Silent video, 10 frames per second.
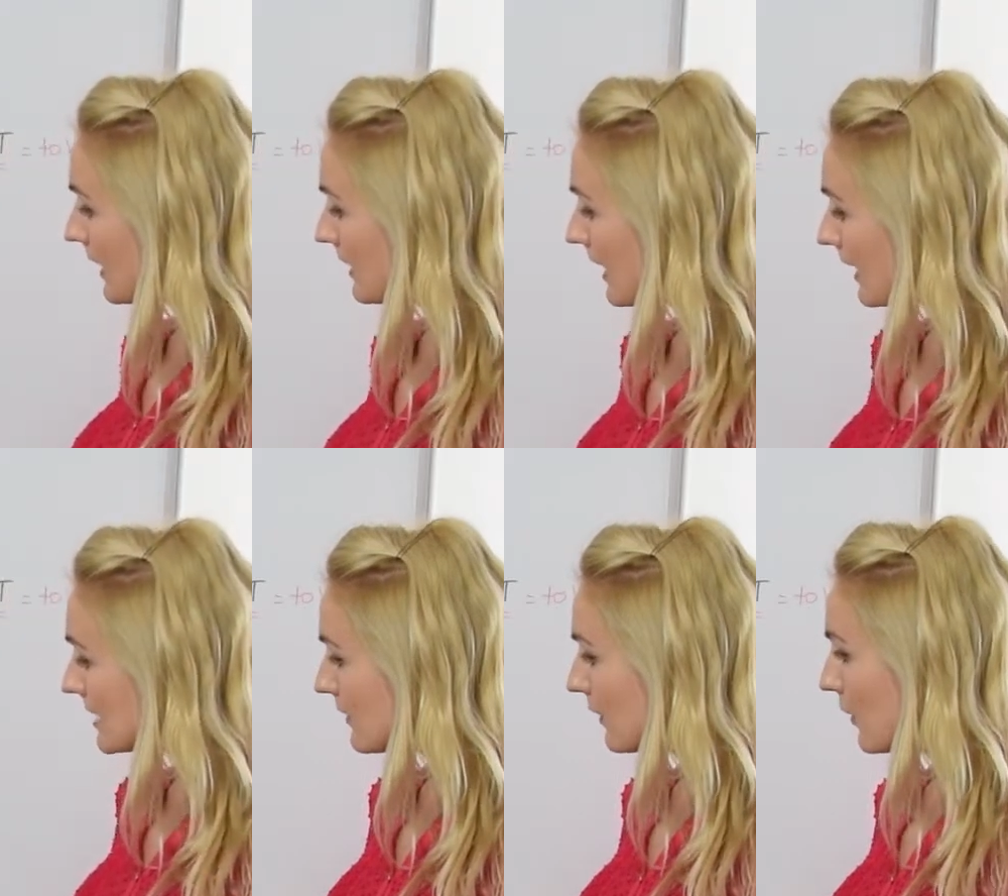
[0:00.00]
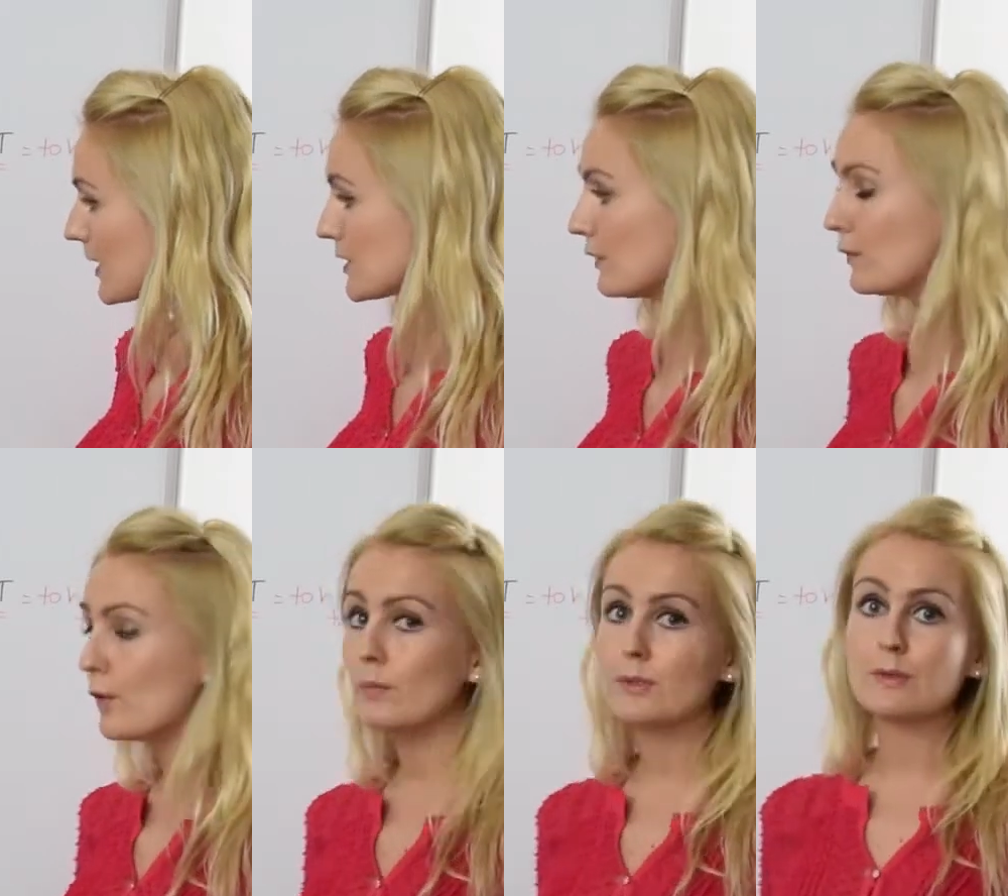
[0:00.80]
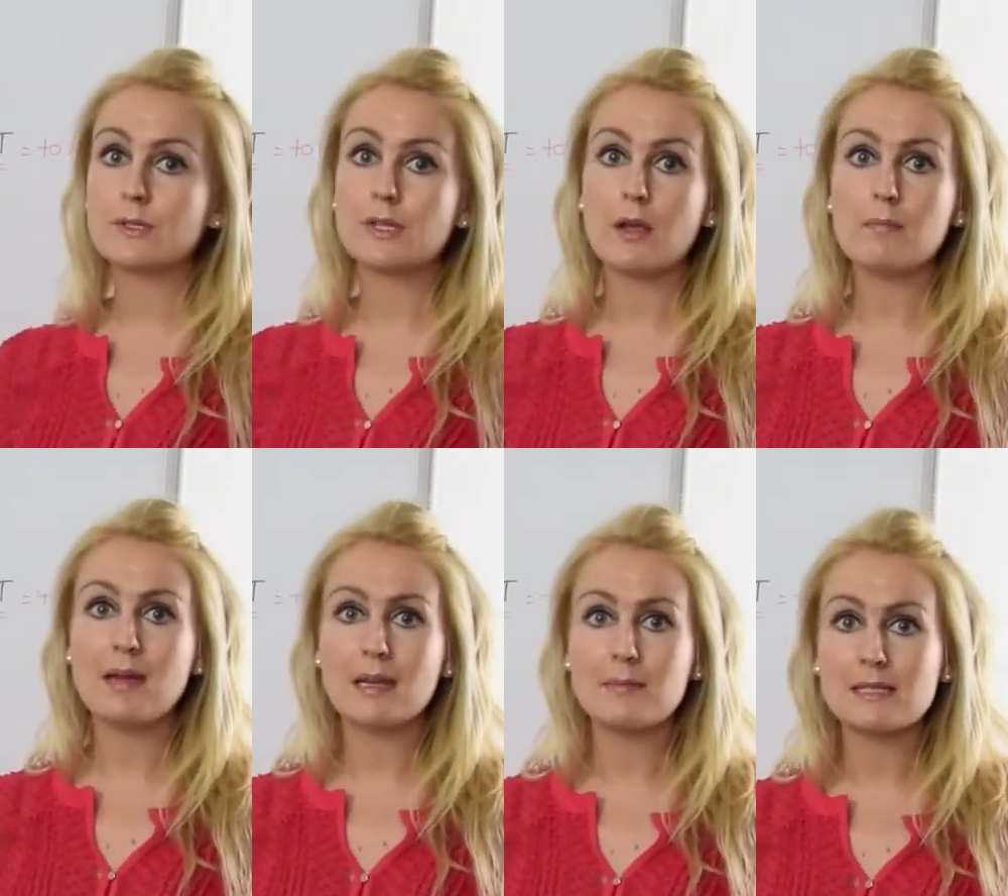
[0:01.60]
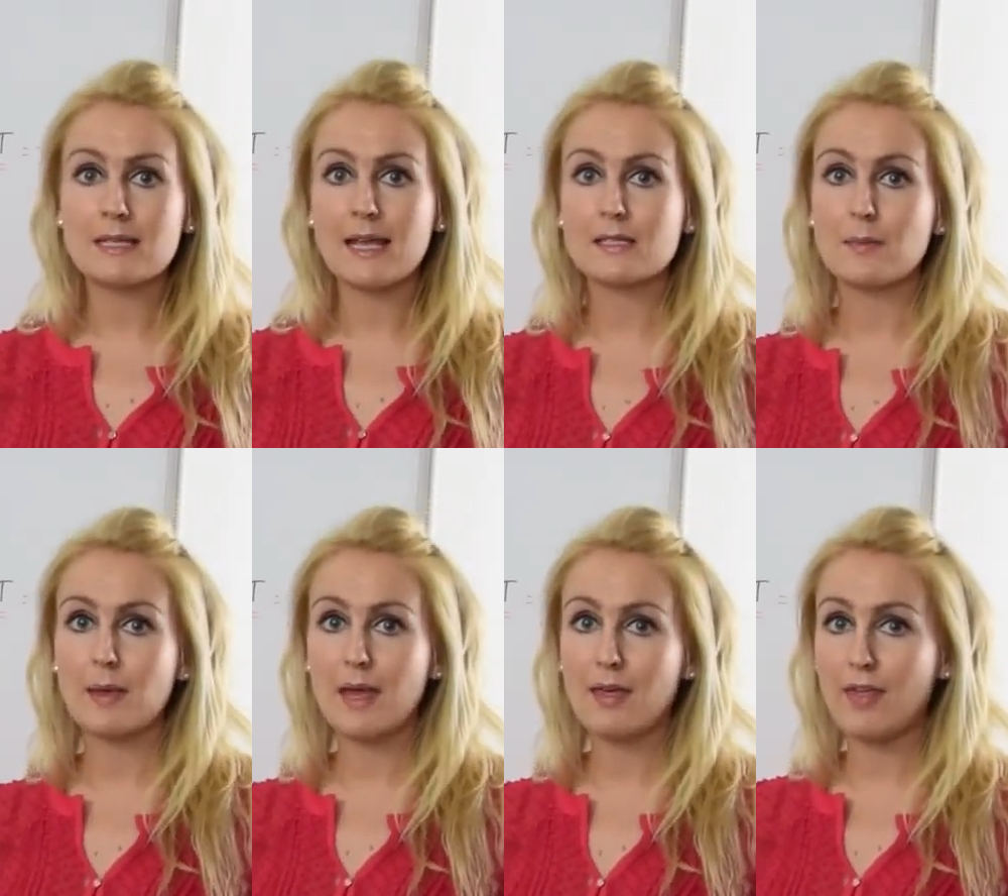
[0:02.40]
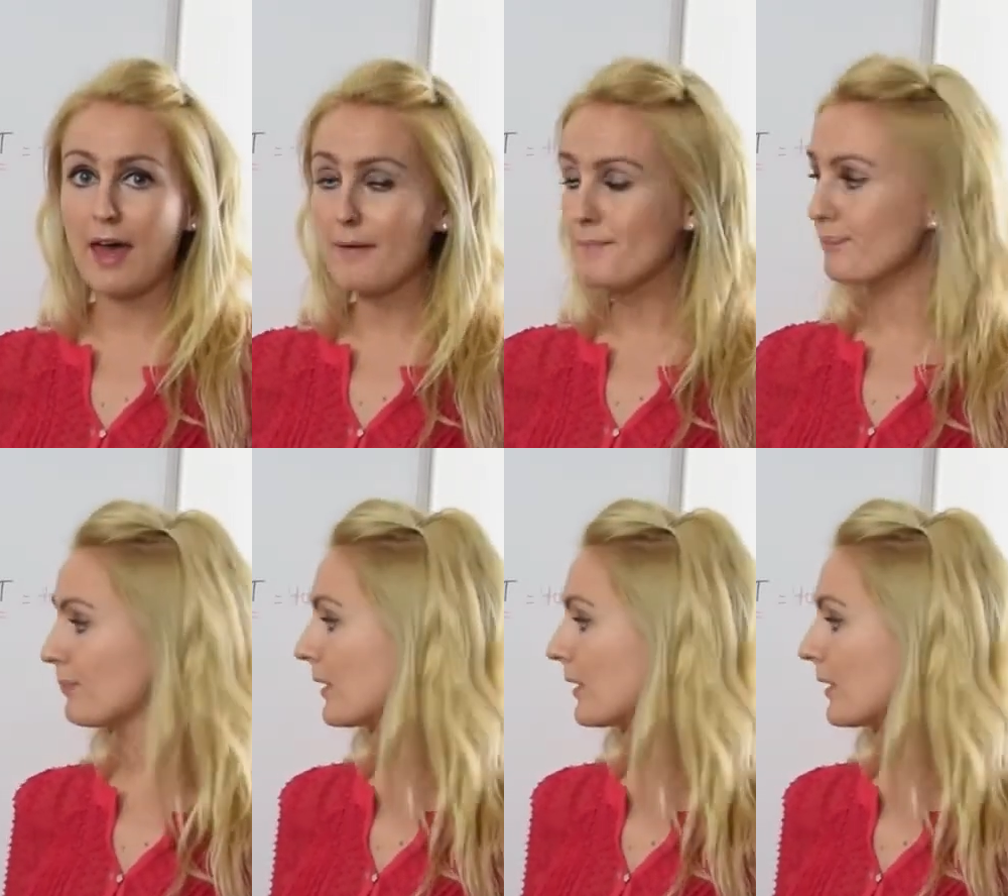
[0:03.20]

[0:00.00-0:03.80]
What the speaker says: Negative and question forms also, many mistakes appear there.